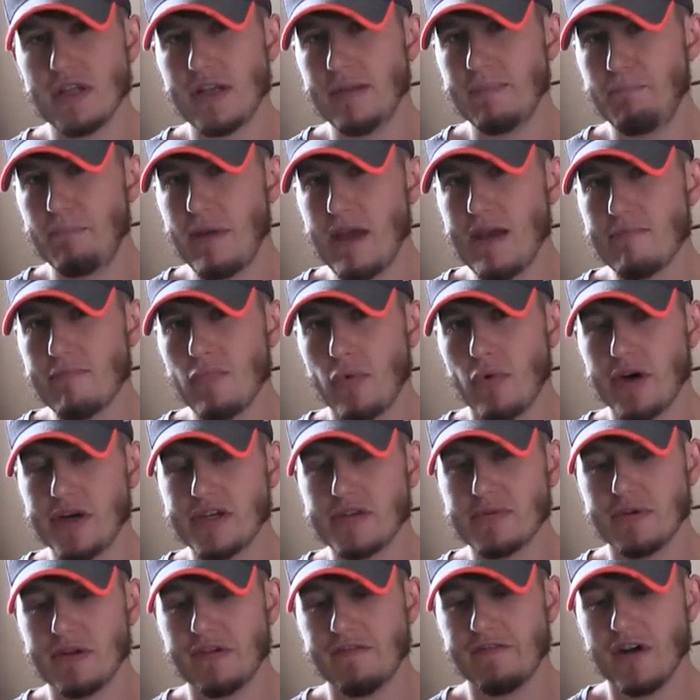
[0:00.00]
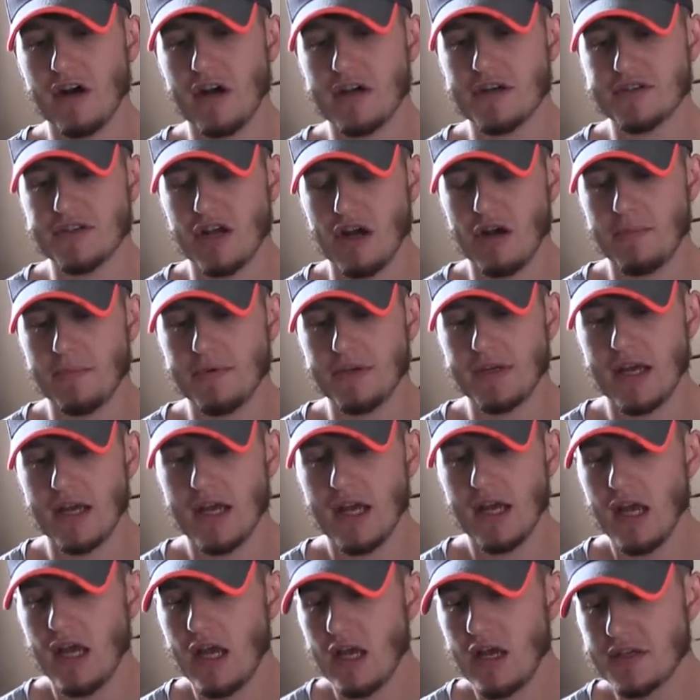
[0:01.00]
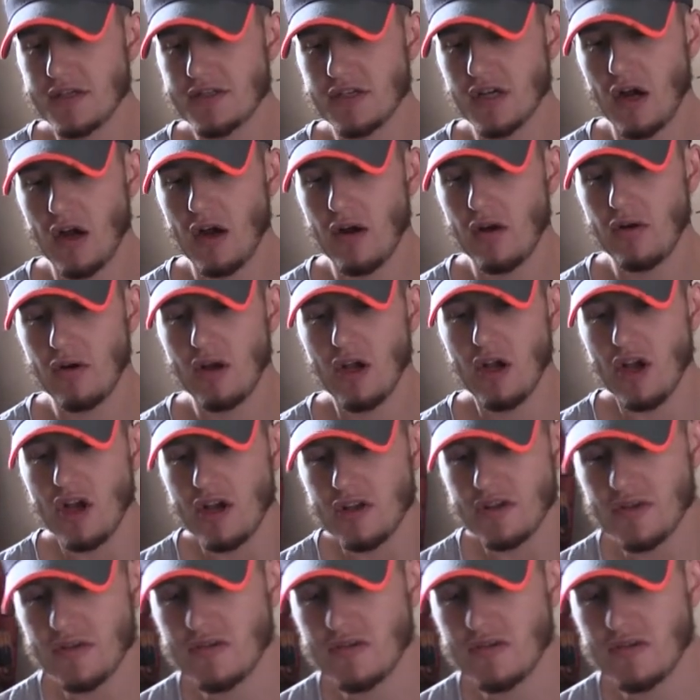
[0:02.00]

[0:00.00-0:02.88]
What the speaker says: a bit moist when you first opened it, so as